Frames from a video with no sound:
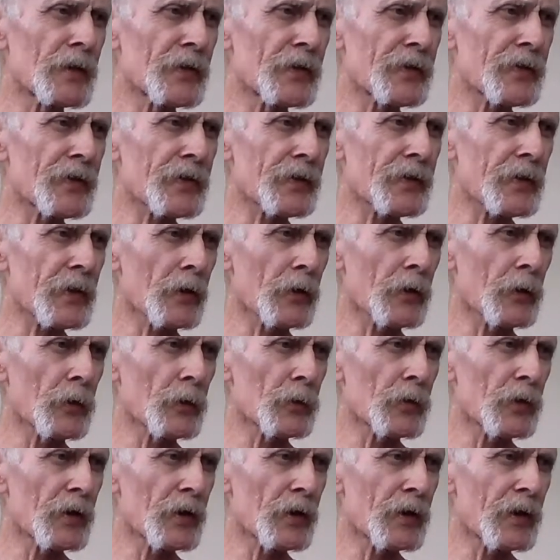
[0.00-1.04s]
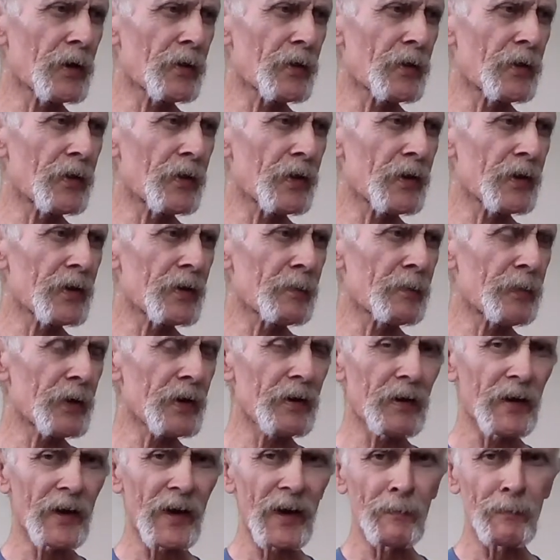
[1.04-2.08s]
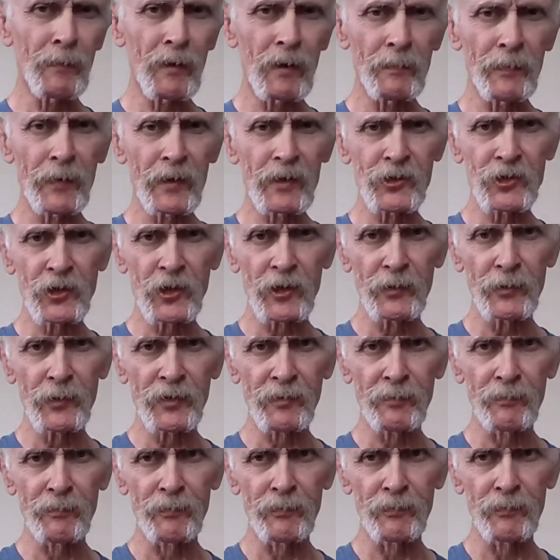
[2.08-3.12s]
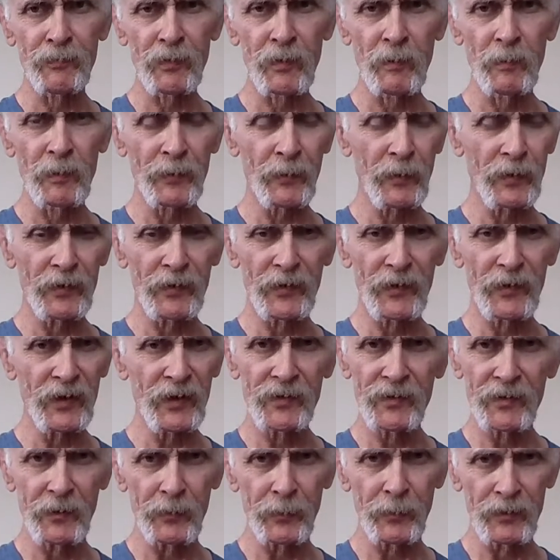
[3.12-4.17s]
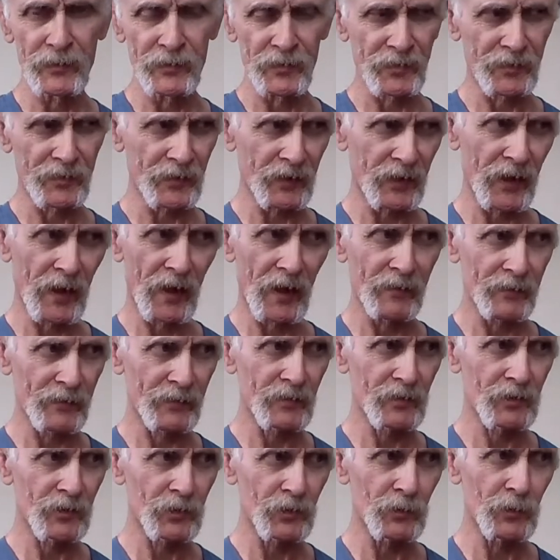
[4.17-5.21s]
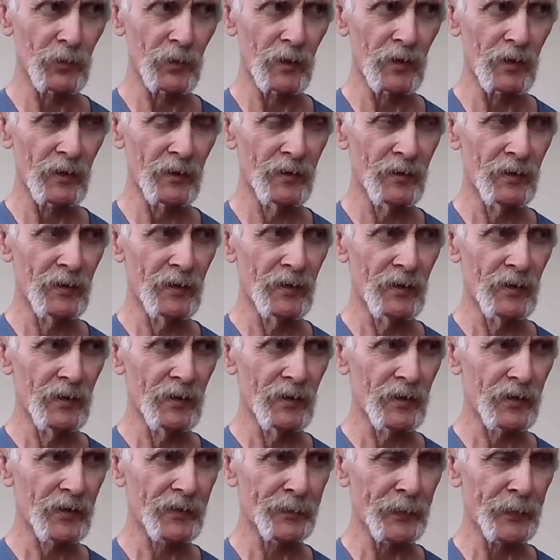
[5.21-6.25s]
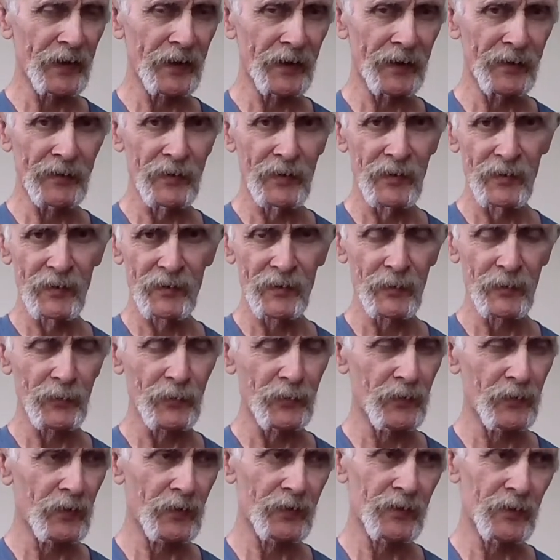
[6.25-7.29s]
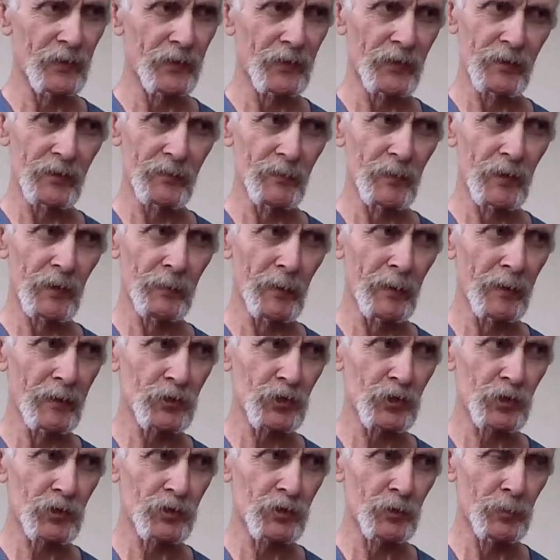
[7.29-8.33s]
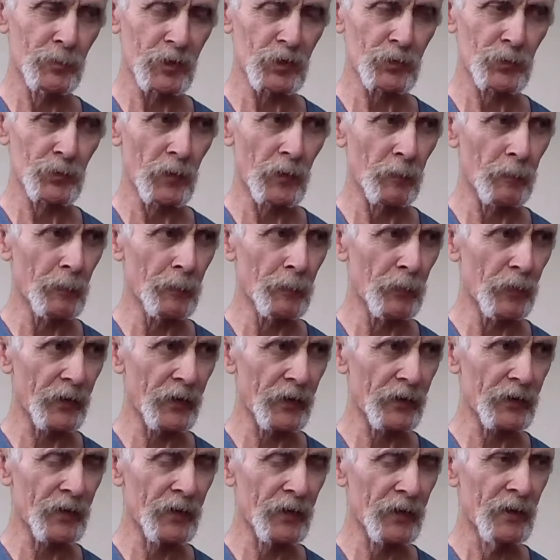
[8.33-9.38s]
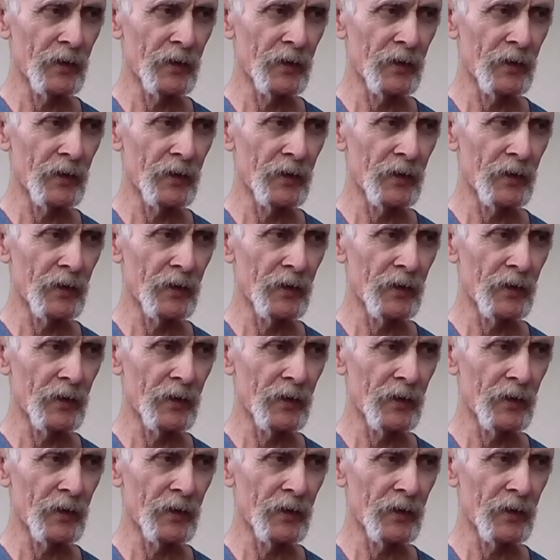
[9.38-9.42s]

So the PIM arpeggio is probably one of the easier ones to get to speed. So I don't think there'll be too much problem with it.